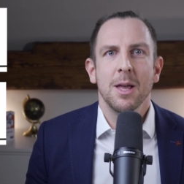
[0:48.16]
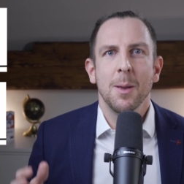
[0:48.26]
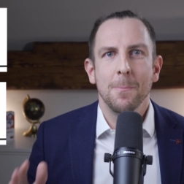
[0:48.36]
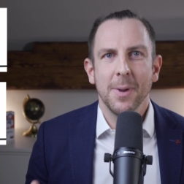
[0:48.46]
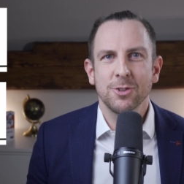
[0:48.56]

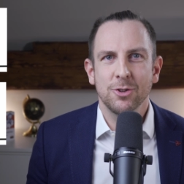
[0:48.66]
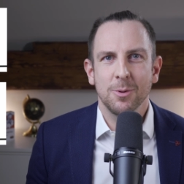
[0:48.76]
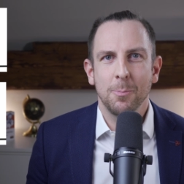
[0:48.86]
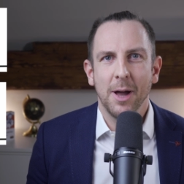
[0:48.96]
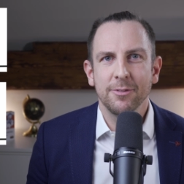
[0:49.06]
Make sure the
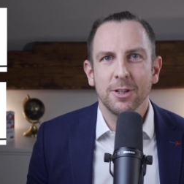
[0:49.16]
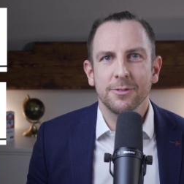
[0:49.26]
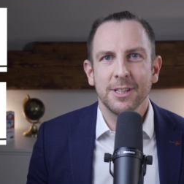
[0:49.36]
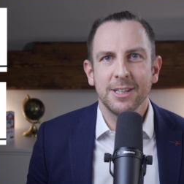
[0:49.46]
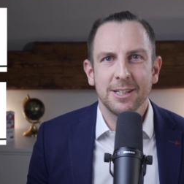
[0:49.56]
bevel
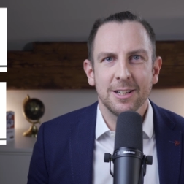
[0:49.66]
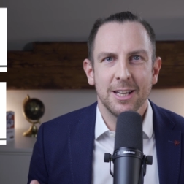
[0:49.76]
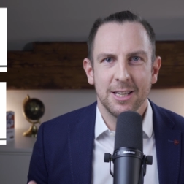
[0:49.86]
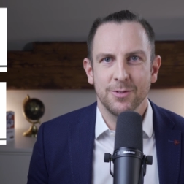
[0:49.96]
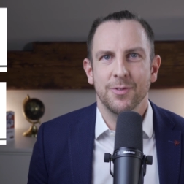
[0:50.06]
of the needle
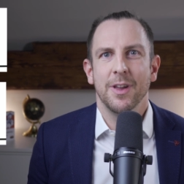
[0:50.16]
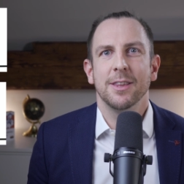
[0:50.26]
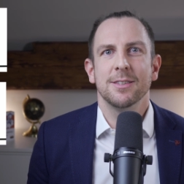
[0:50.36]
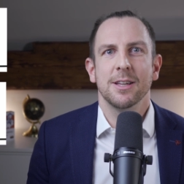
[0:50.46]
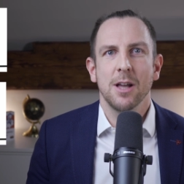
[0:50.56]
is
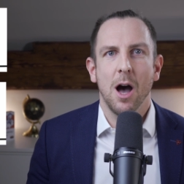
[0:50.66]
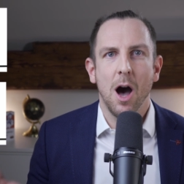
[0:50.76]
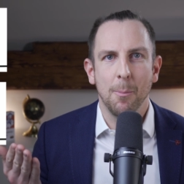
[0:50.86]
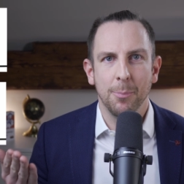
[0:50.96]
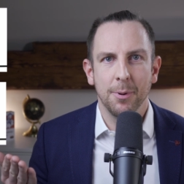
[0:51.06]
facing
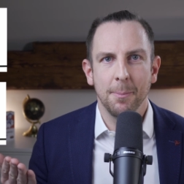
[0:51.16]
up.